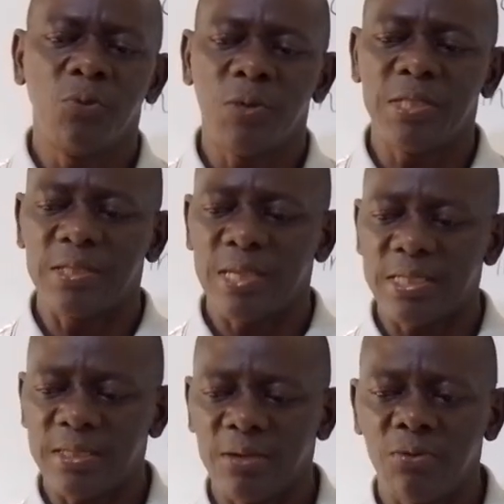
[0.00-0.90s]
which is
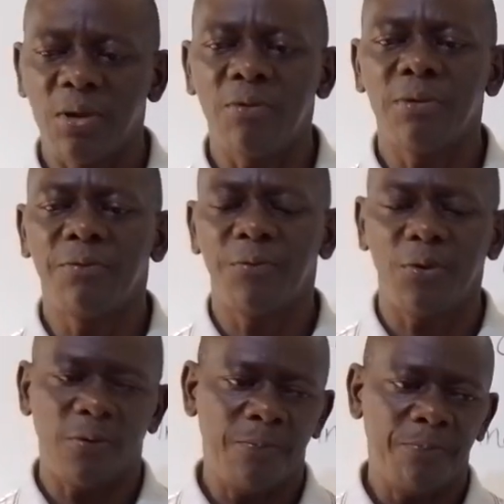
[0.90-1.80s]
at the ground
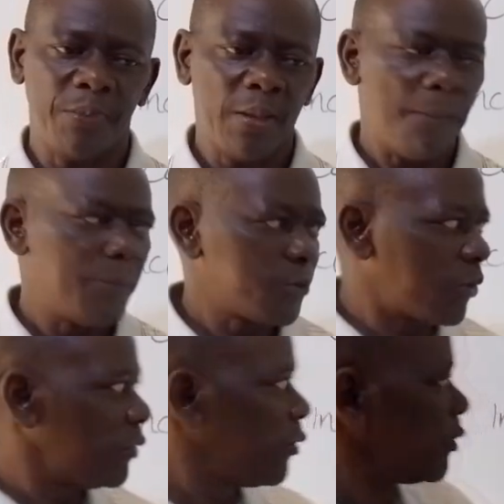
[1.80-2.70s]
floor.
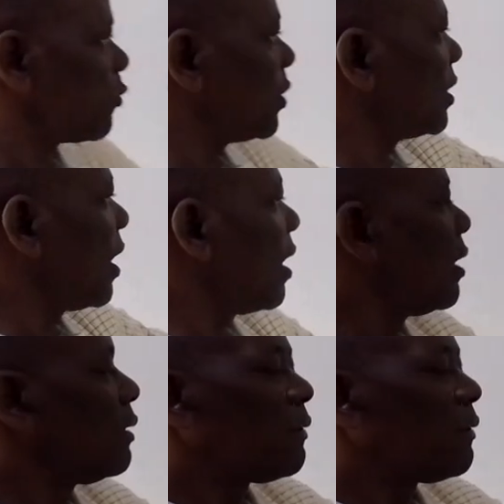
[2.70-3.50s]
So those which are